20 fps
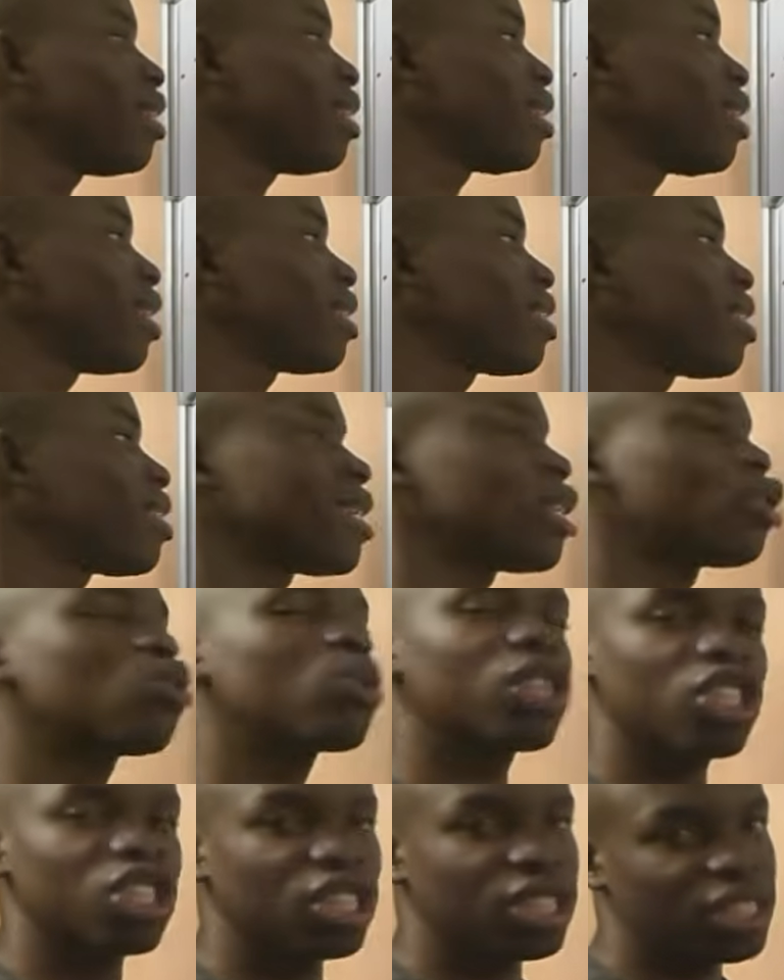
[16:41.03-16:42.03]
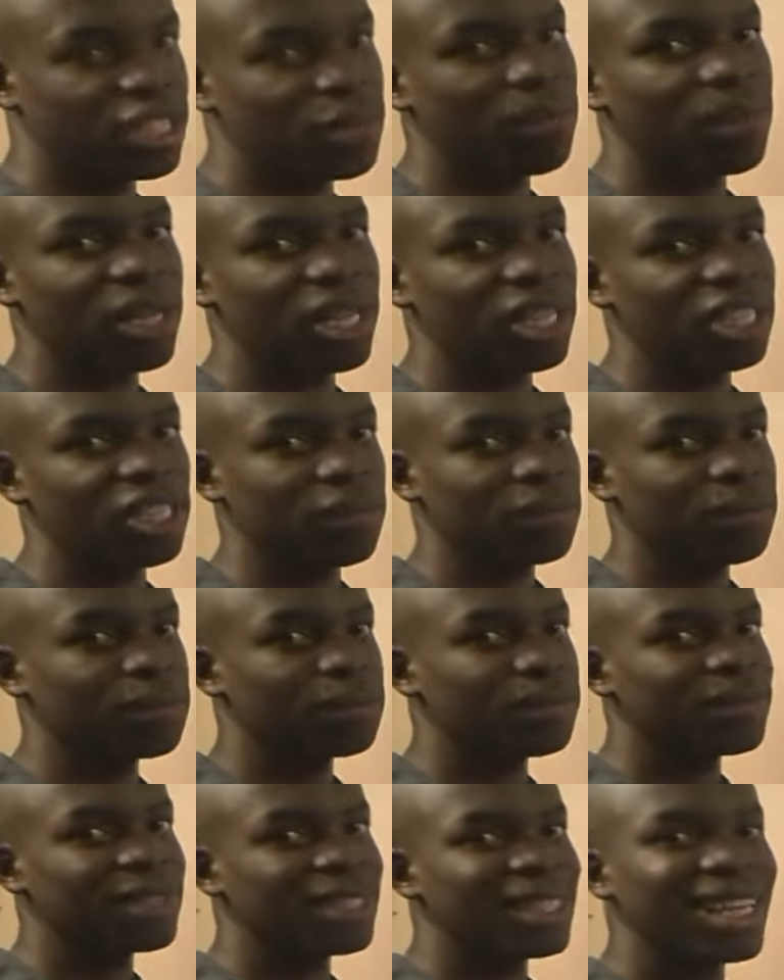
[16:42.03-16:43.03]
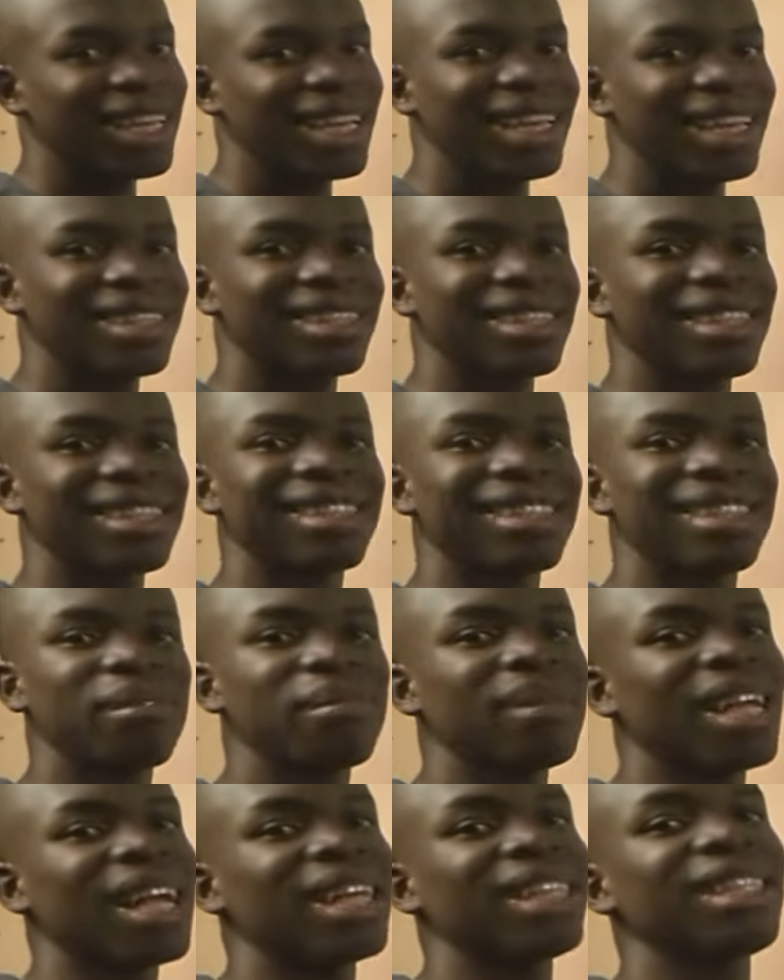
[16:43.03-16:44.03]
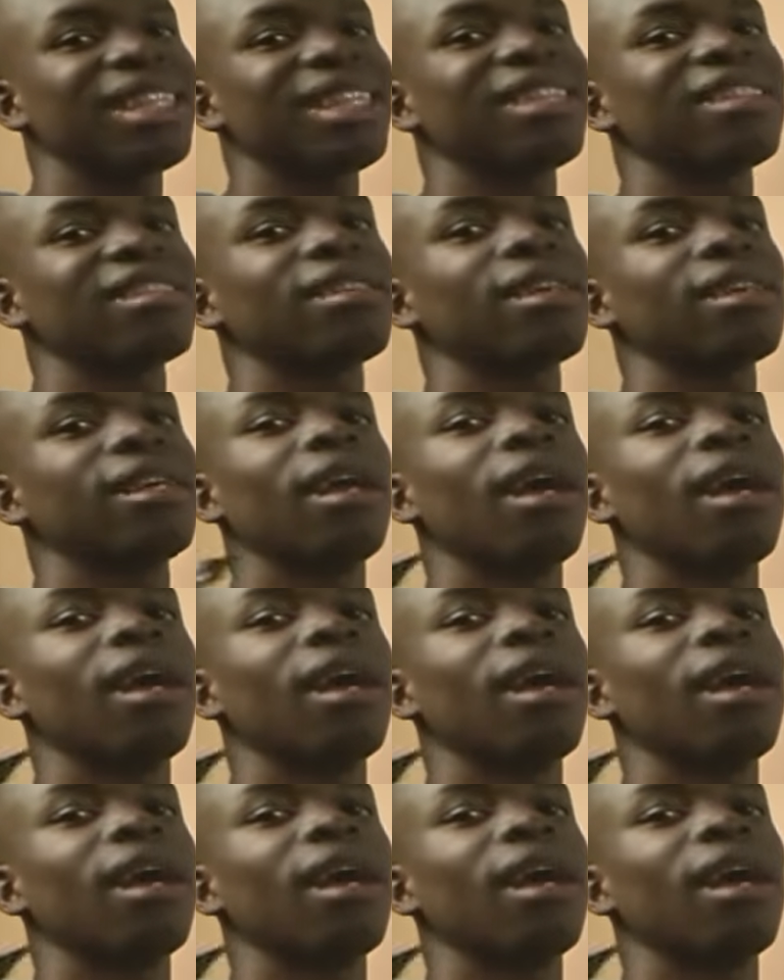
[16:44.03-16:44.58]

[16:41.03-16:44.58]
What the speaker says: the saturation temperature is the steam that is